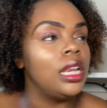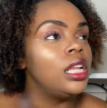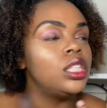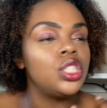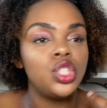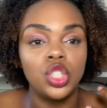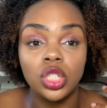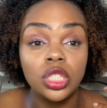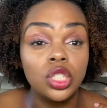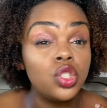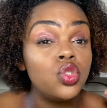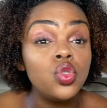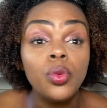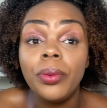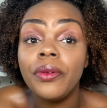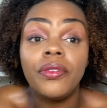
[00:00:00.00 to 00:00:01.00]
It's just
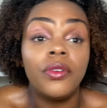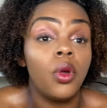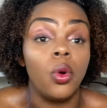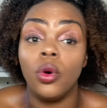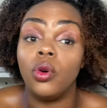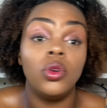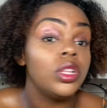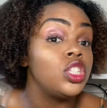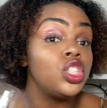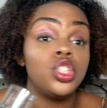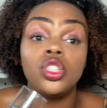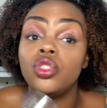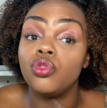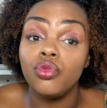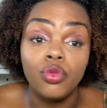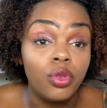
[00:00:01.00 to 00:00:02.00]
super floral. It's
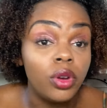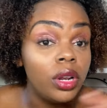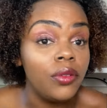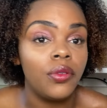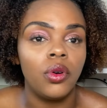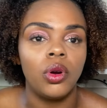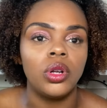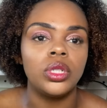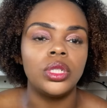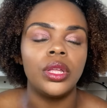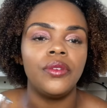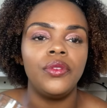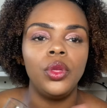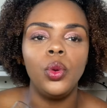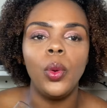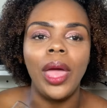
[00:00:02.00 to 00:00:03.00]
just really floral. So if
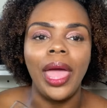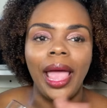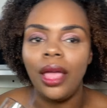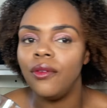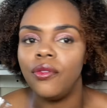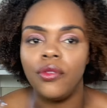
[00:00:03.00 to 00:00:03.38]
you hate